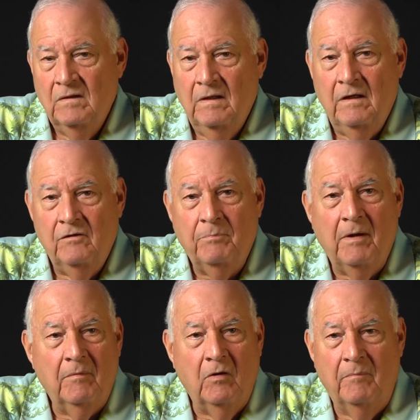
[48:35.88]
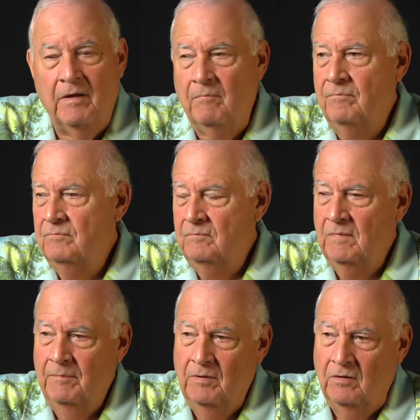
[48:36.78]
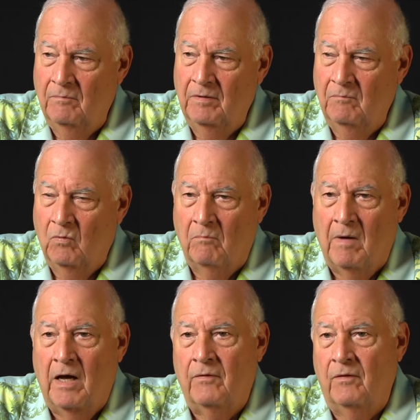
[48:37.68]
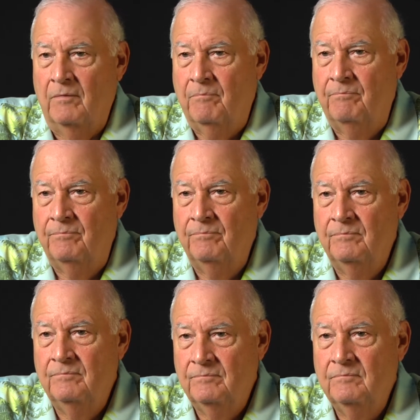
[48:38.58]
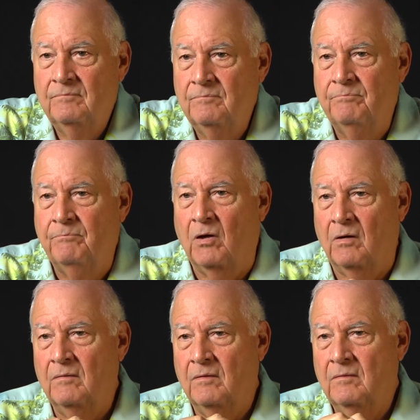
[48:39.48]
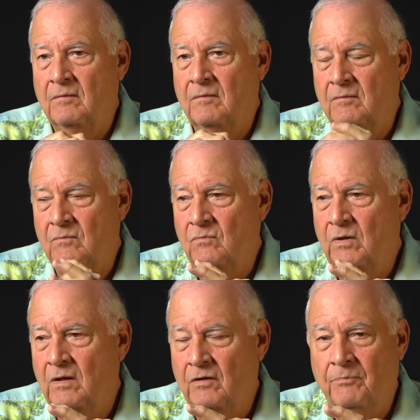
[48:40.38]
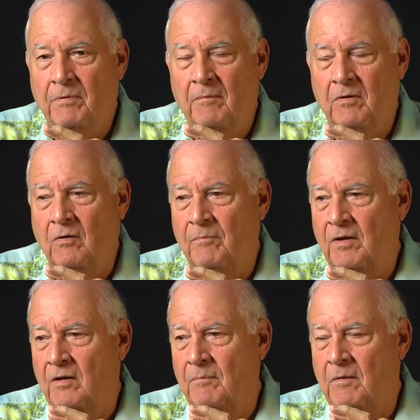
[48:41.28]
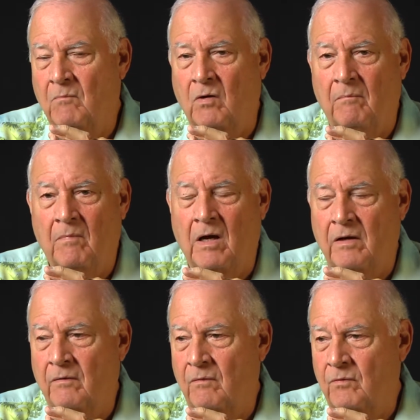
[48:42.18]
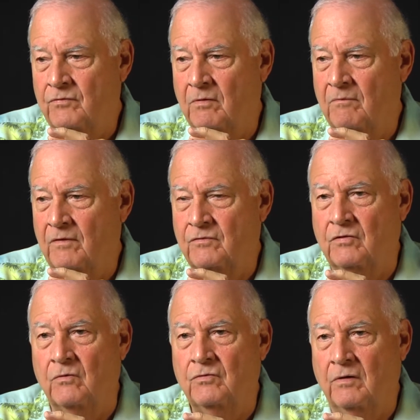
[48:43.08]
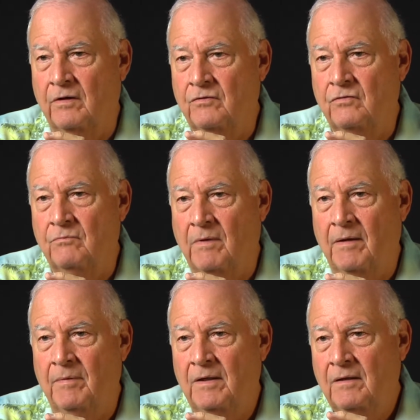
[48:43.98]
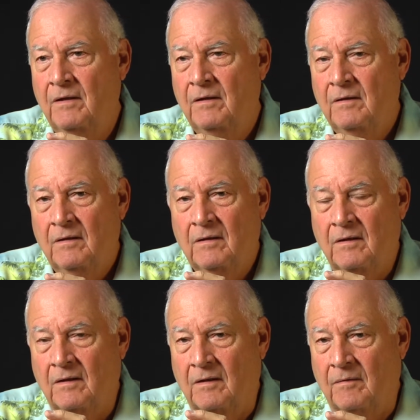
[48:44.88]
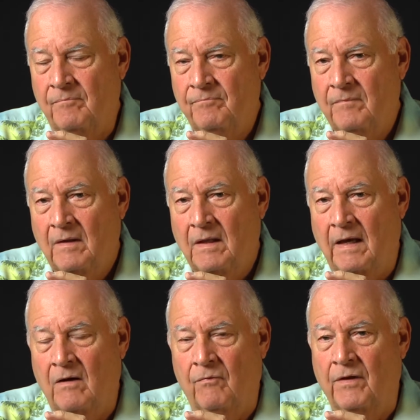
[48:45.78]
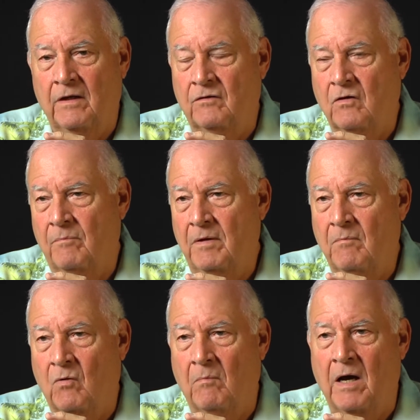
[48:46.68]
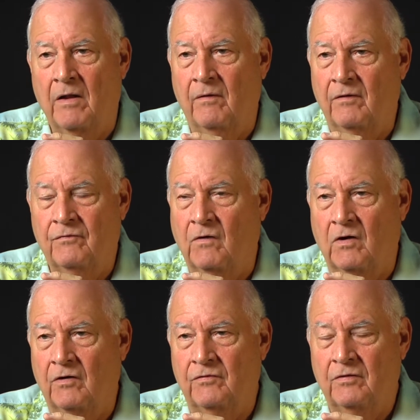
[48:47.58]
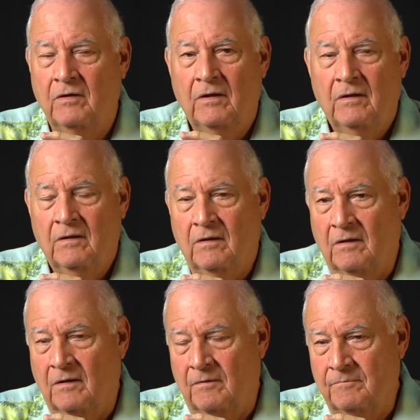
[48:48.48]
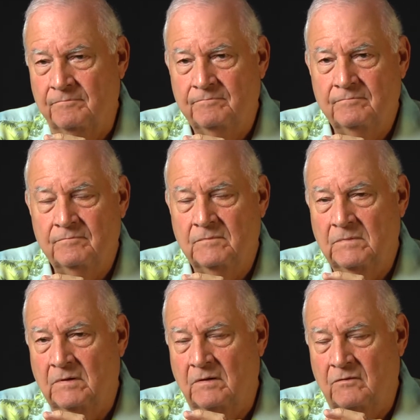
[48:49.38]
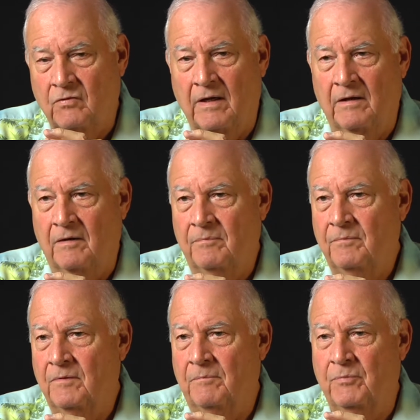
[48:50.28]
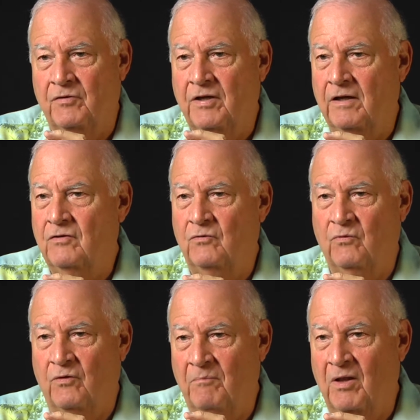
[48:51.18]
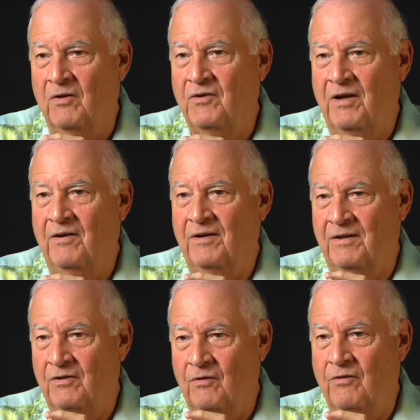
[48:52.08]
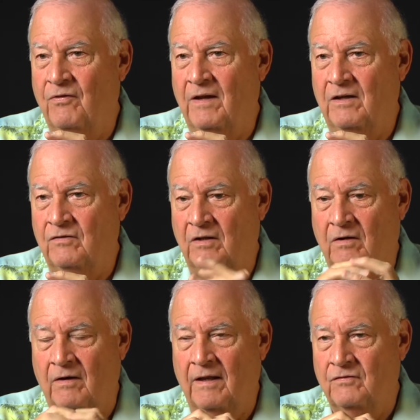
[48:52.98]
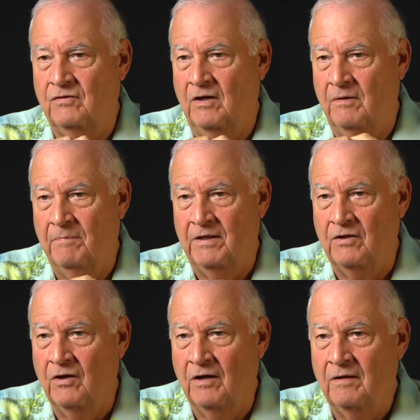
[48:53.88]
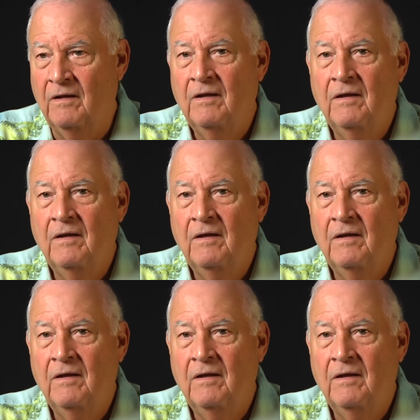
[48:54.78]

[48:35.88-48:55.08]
Well, it's probably going to be maybe a little bit more moderate. Moderate, moderate well, how? Well, it's probably going to be a little bit more moderate with some of its social issues, maybe. Um, I don't think it's going to be more moderate as far as um, uh, trying to uh, protect us with the military and do the things that are necessary to be done.